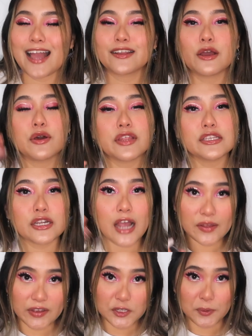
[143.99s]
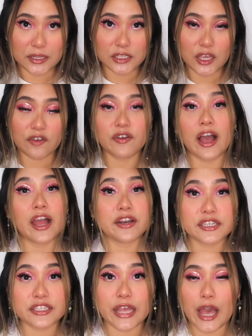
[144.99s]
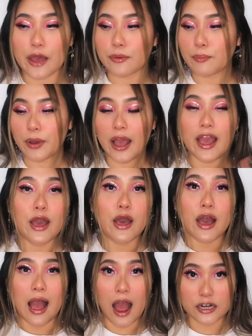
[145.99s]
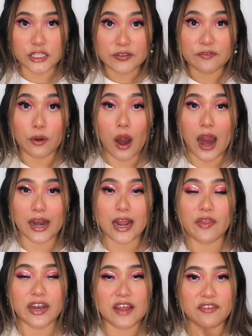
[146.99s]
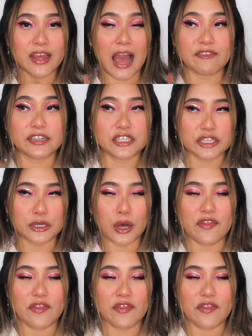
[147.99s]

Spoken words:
I know these are kind of expensive, I understand, but on Sephora right now they definitely have a deal.